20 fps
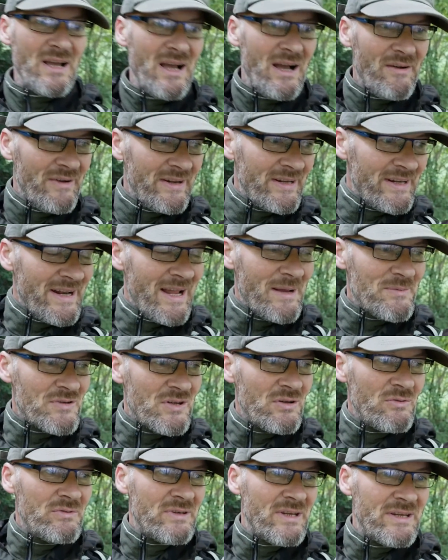I've had an
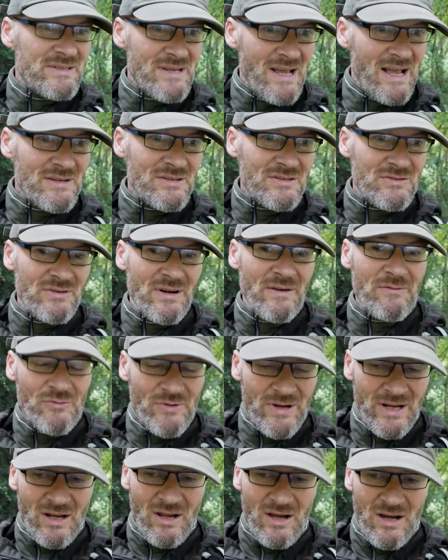absolute disaster. I've
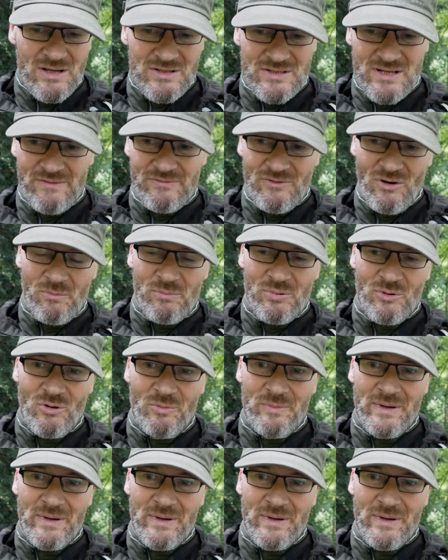realised I've not brought